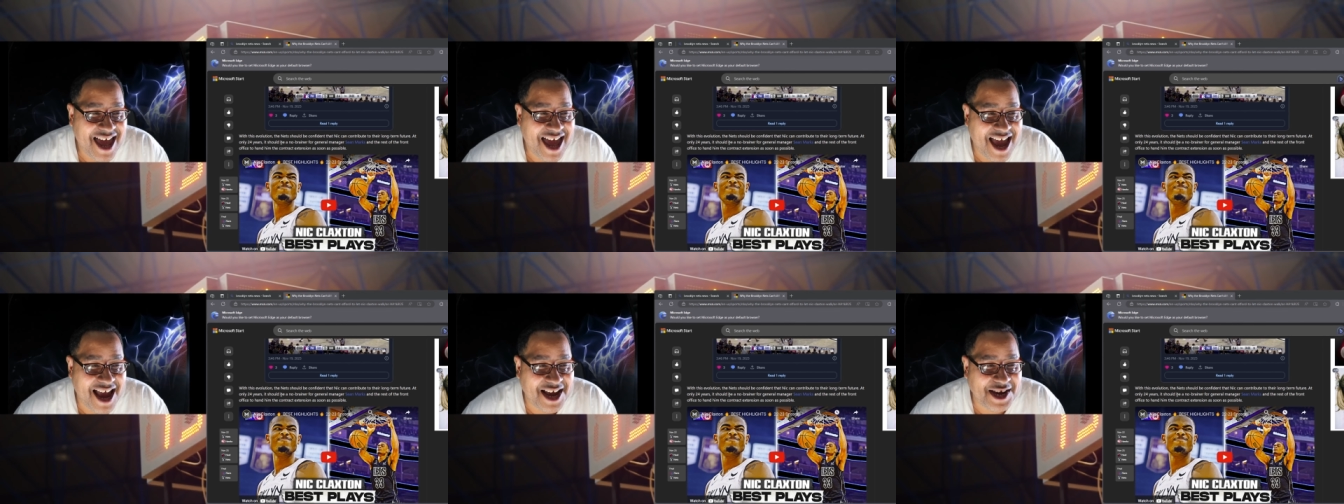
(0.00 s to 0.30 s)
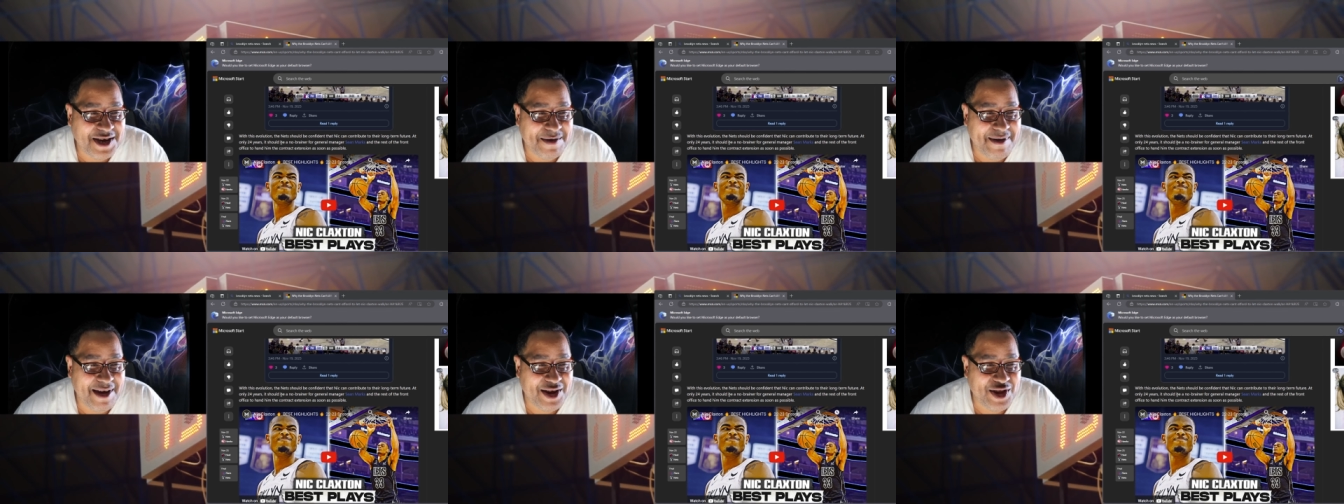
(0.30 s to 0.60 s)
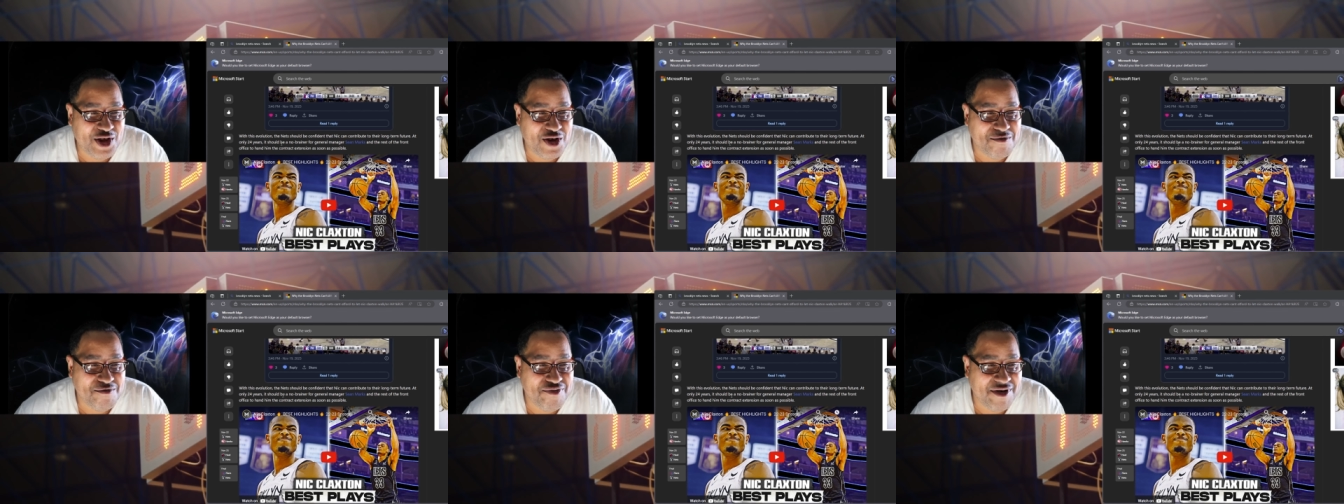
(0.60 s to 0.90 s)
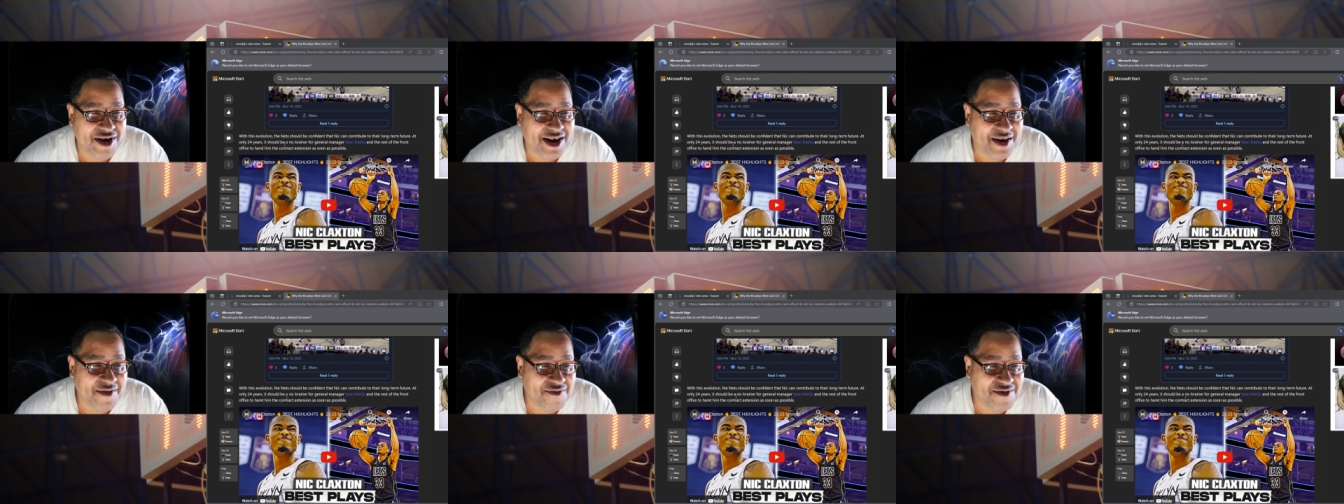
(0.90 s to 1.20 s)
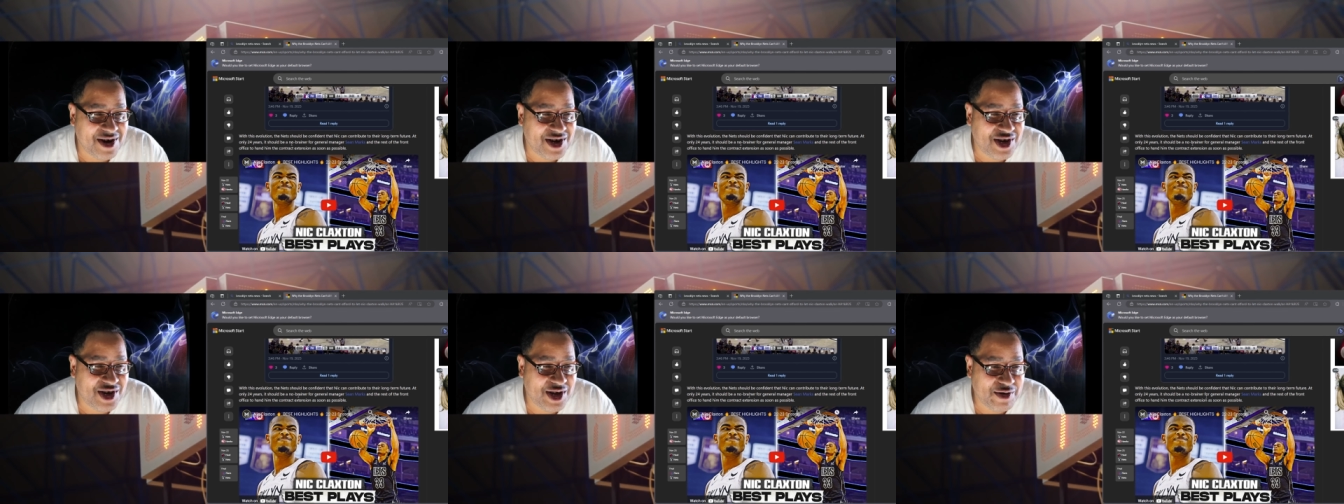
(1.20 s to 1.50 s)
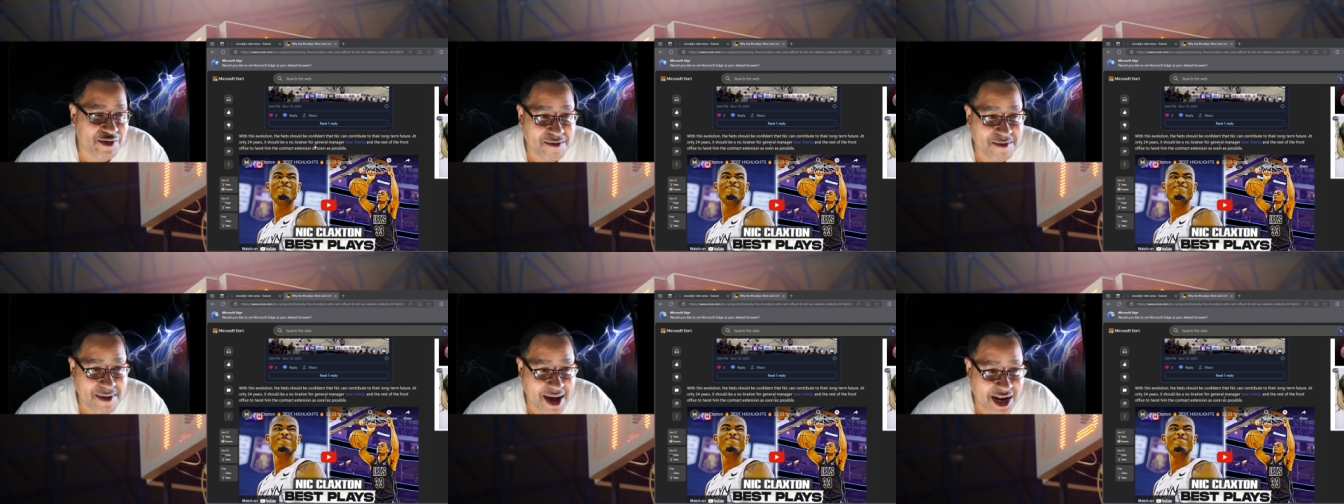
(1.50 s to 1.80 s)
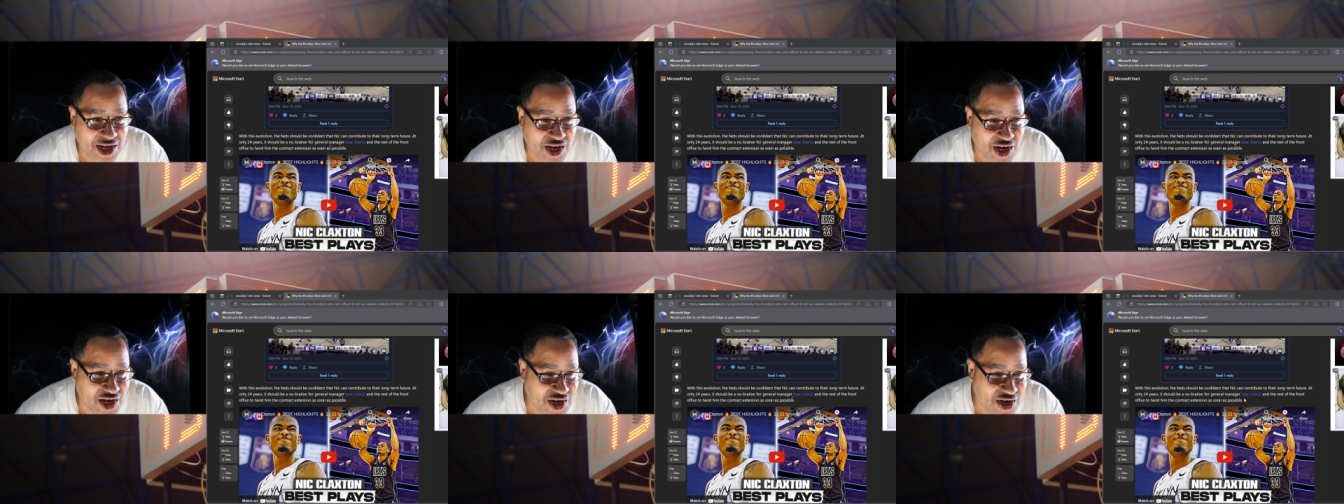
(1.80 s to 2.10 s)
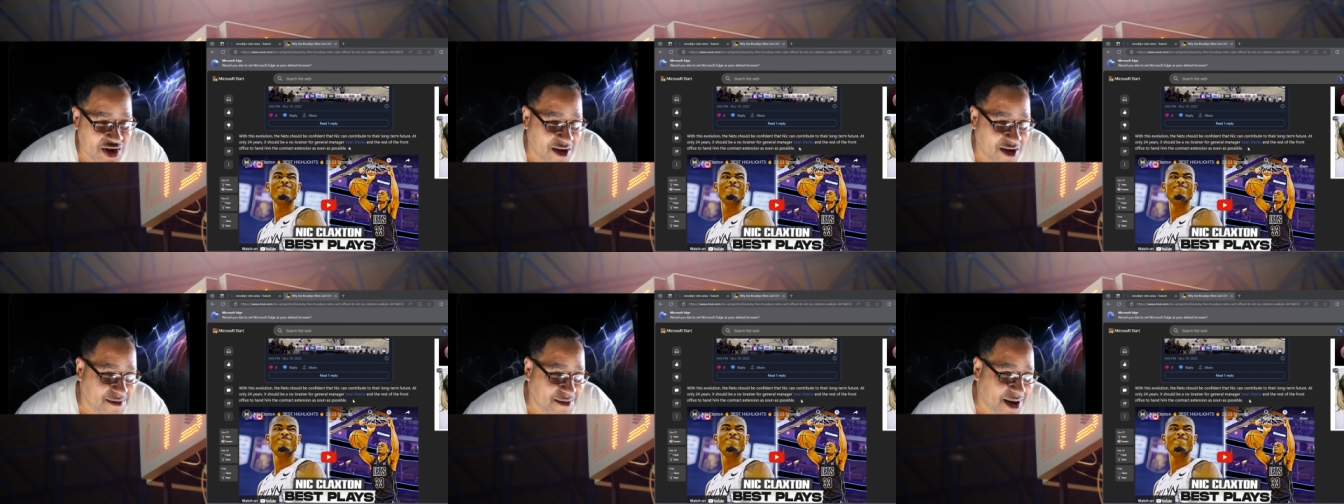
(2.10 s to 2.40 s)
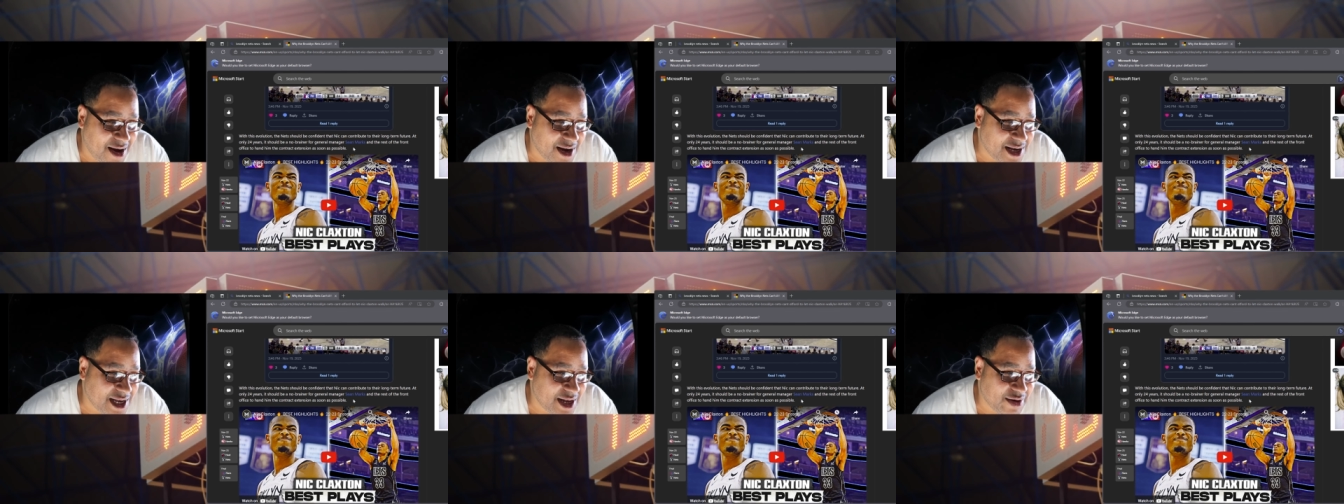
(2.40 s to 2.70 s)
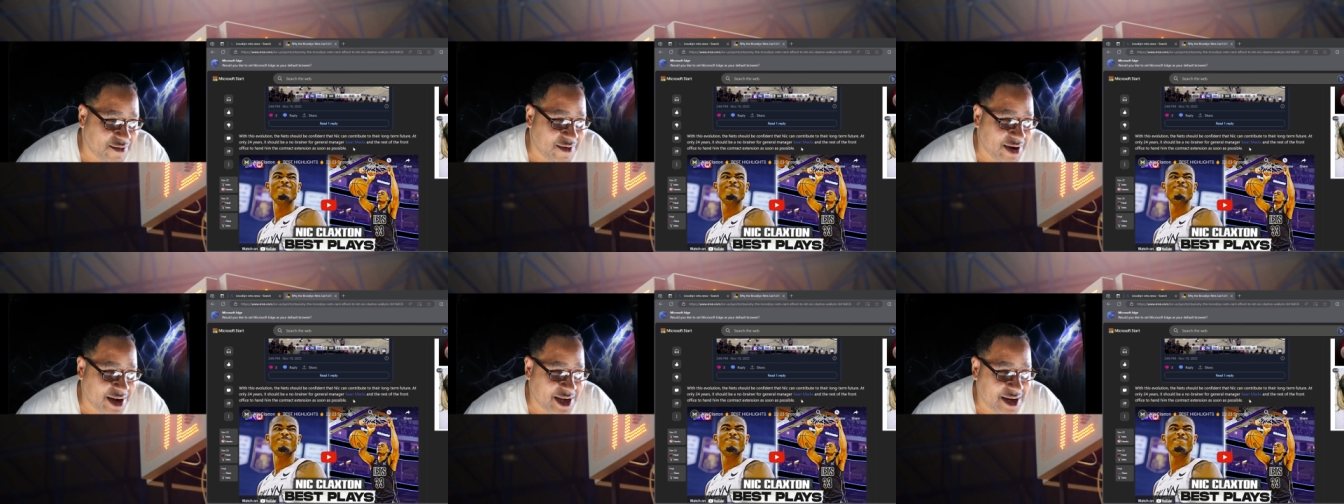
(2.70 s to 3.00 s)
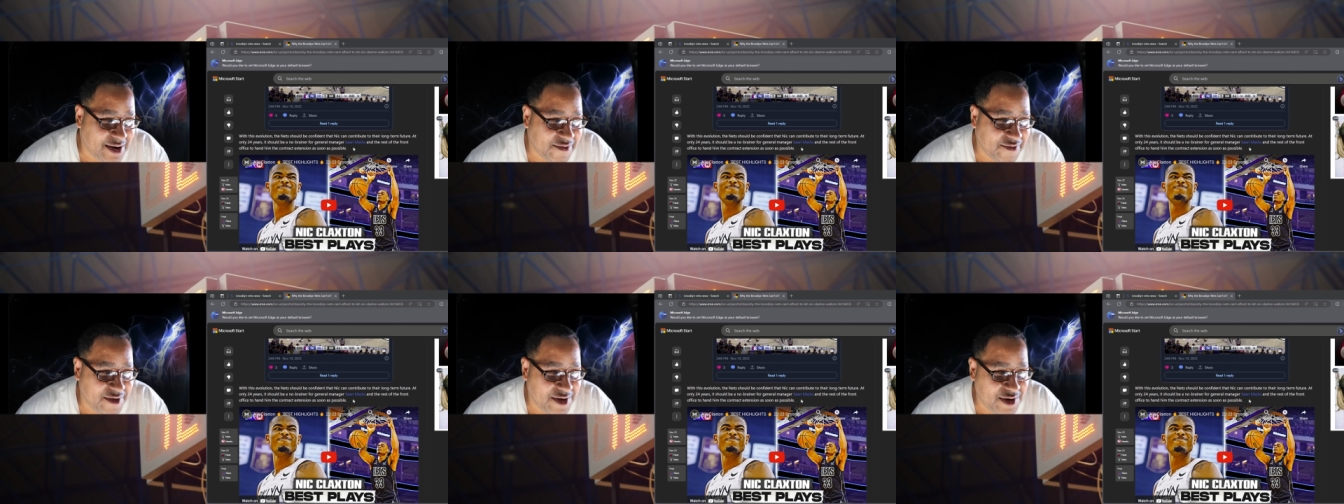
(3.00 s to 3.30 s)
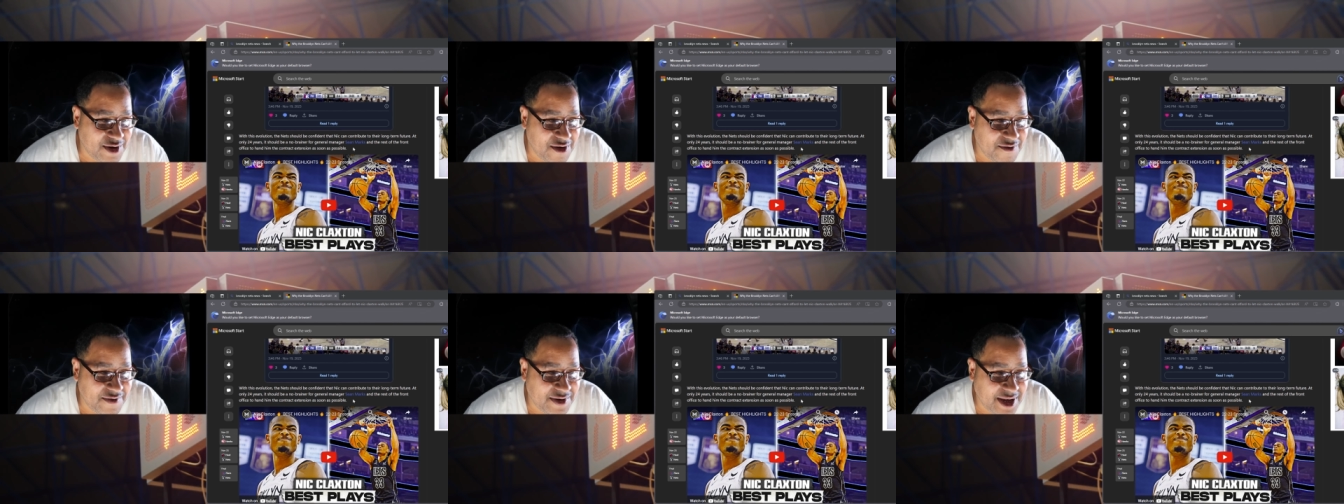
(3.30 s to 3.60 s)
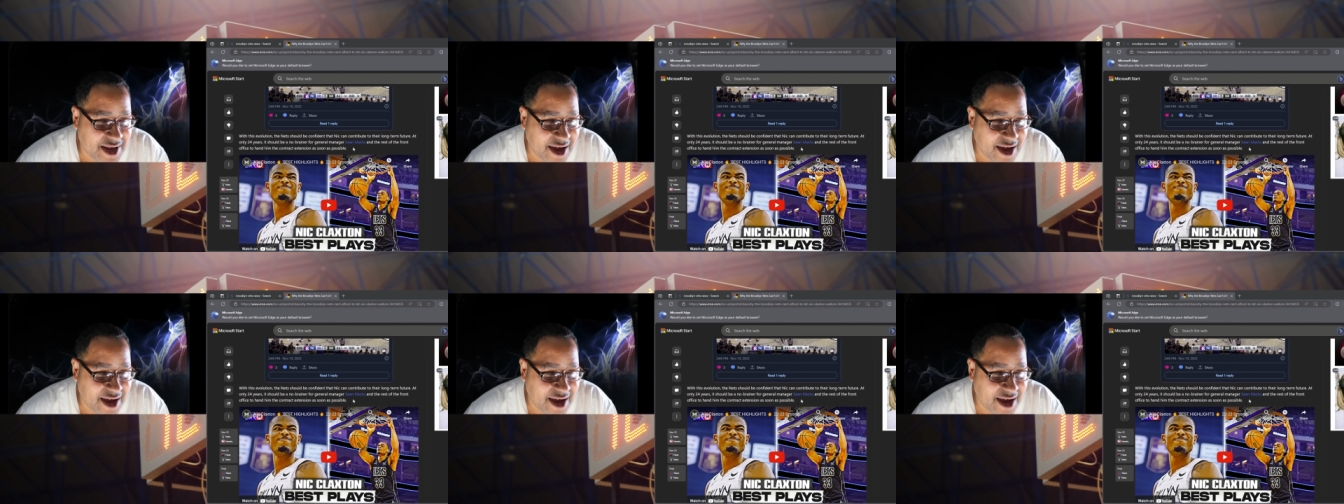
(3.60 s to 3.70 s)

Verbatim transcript: It should be a no brainer for general manager Sean Marks and the rest of the front office